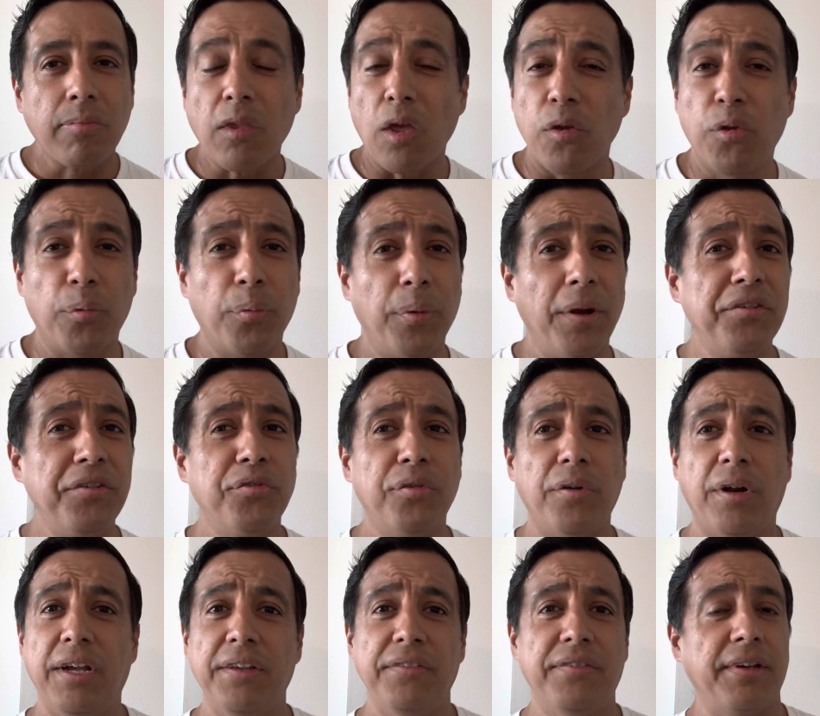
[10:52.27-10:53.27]
The
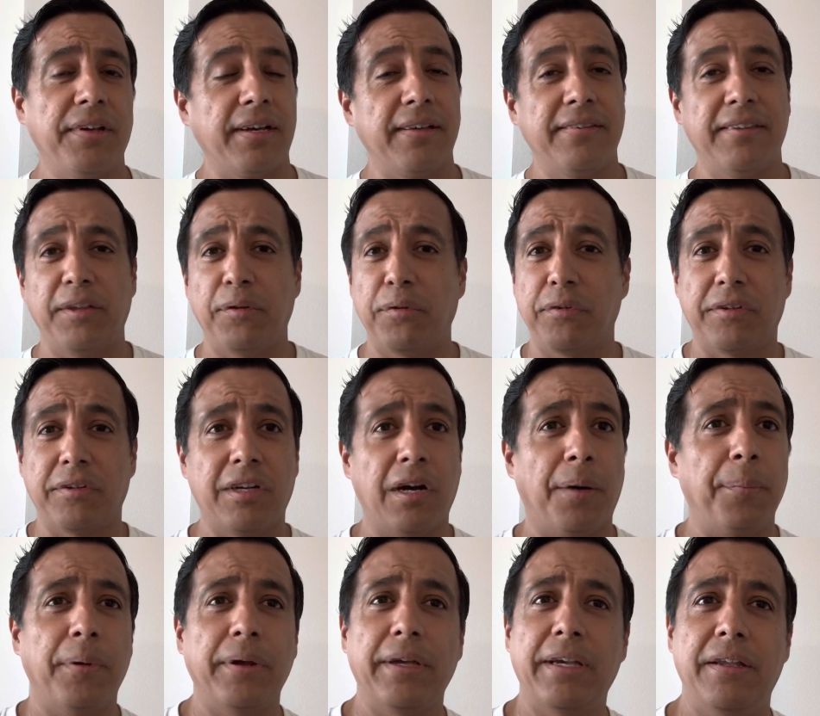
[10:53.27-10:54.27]
restaurants, like I said, there was a
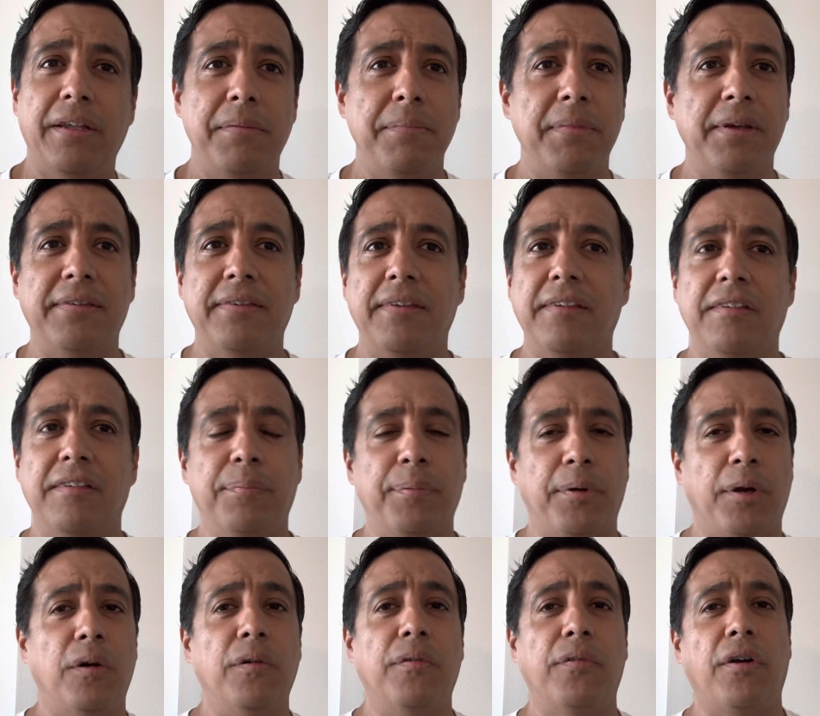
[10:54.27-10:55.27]
couple hit and misses,
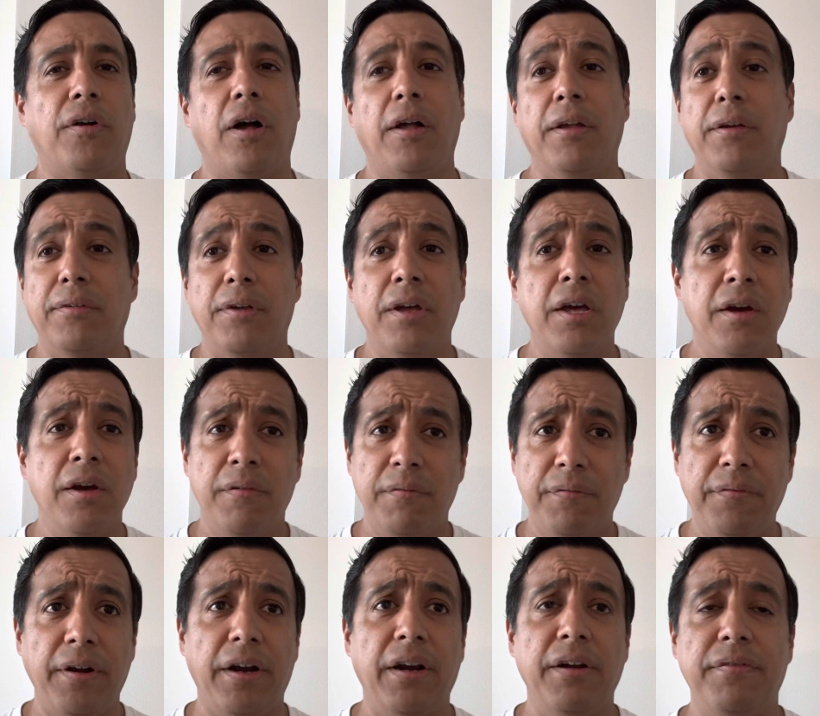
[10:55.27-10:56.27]
but overall,
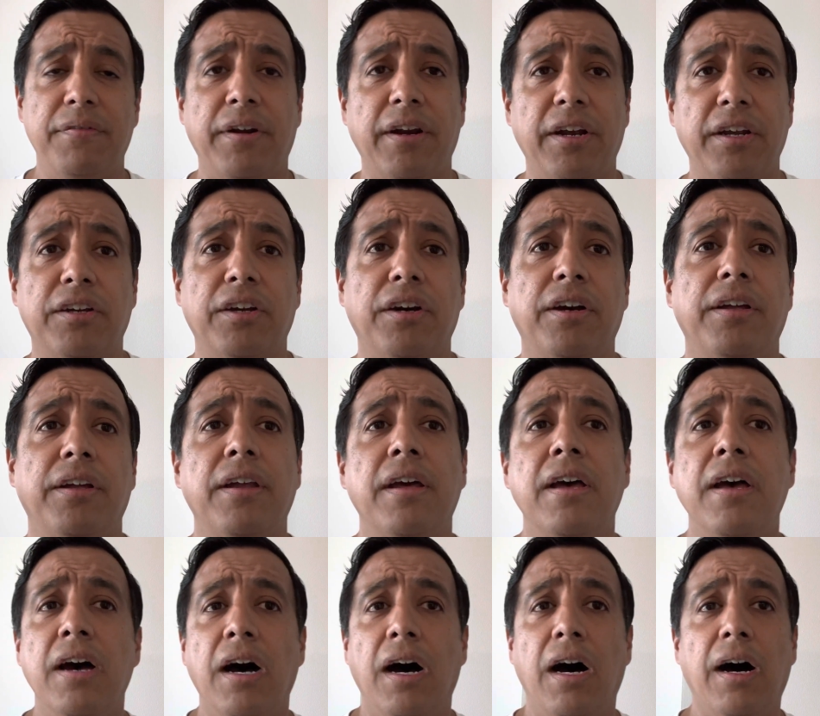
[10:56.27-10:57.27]
very, very good.
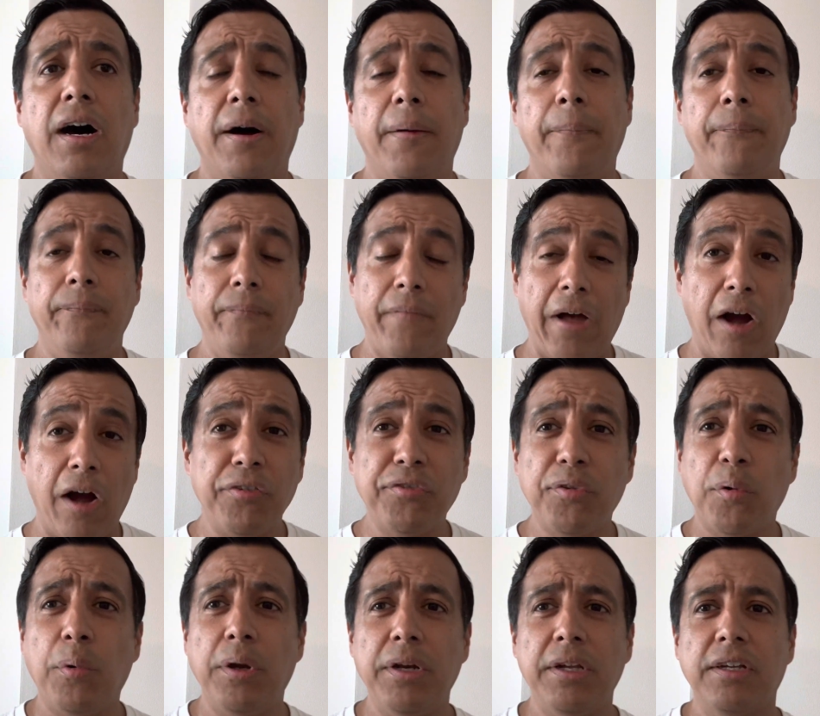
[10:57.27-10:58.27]
I
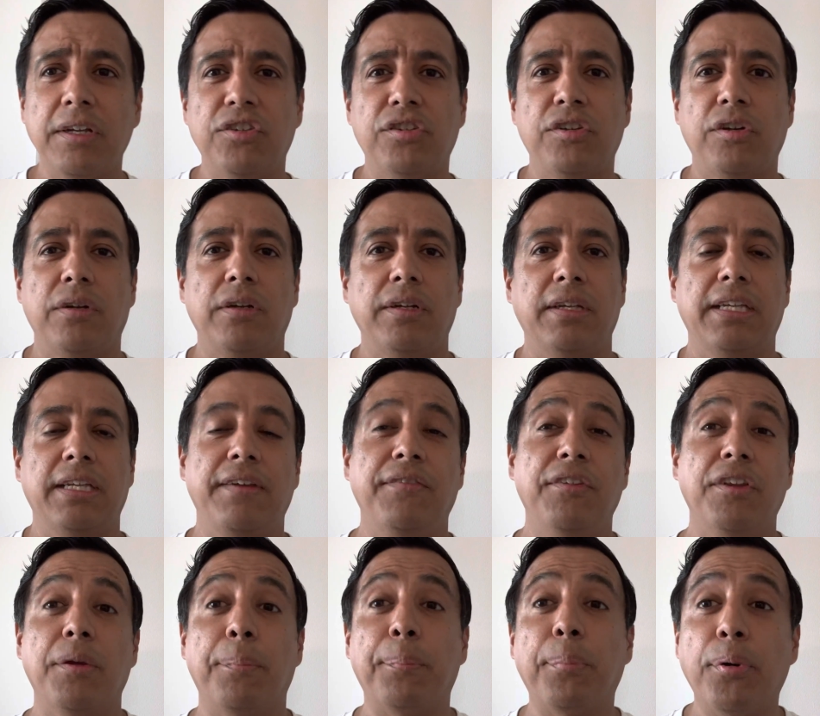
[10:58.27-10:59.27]
also wanted to give
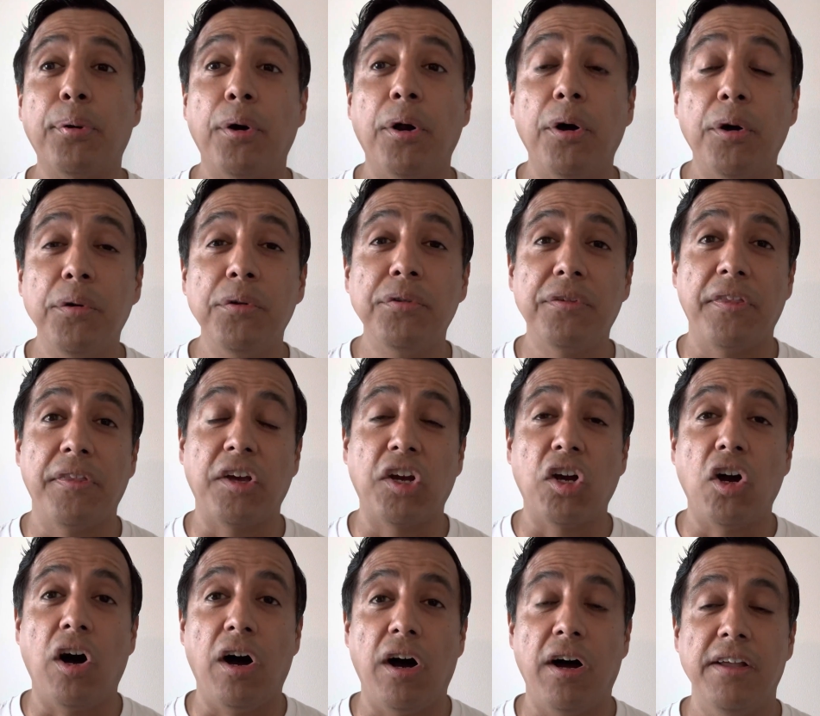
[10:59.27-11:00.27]
you the pros and the
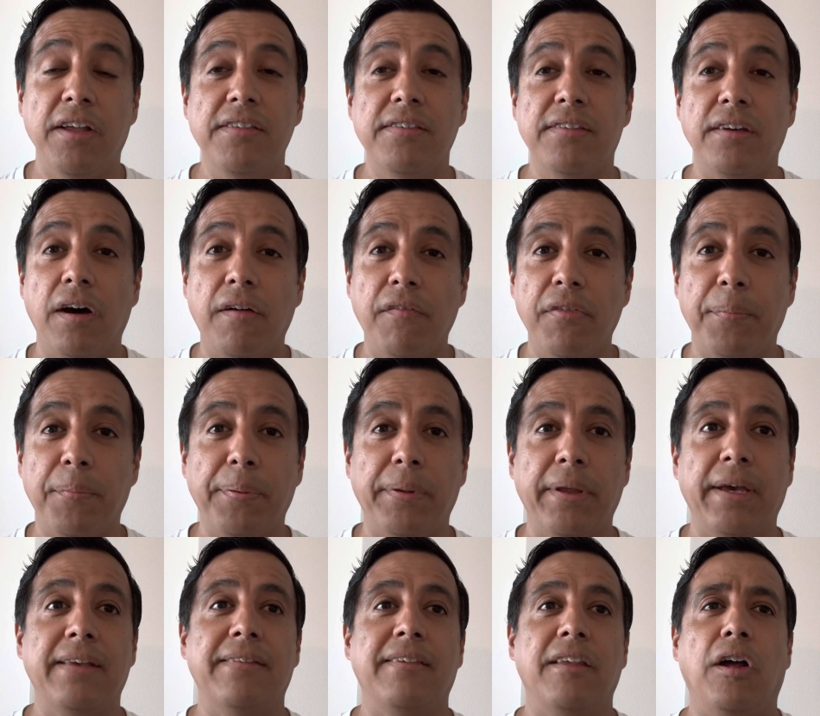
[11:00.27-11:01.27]
cons of the
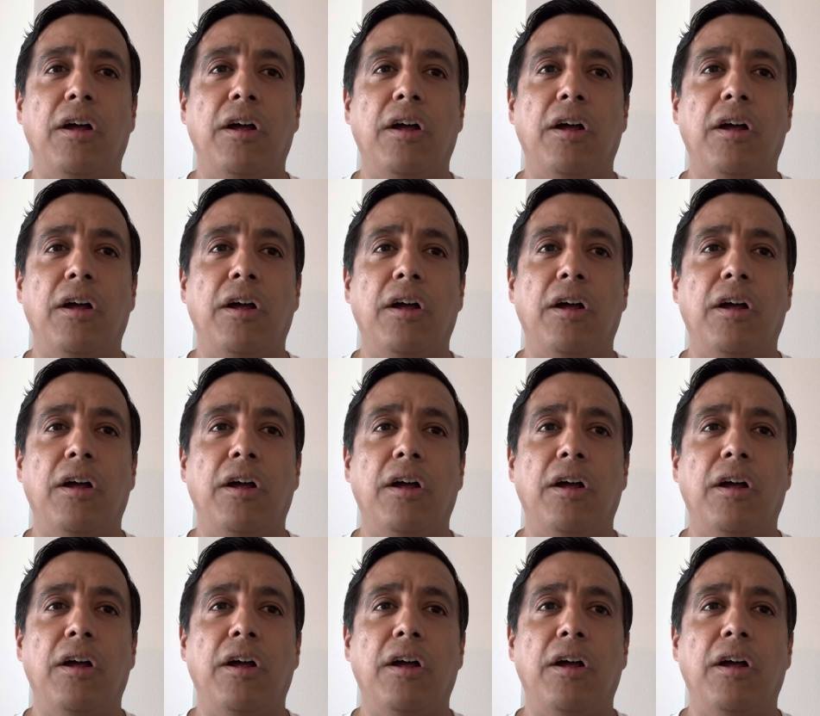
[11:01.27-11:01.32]
place, and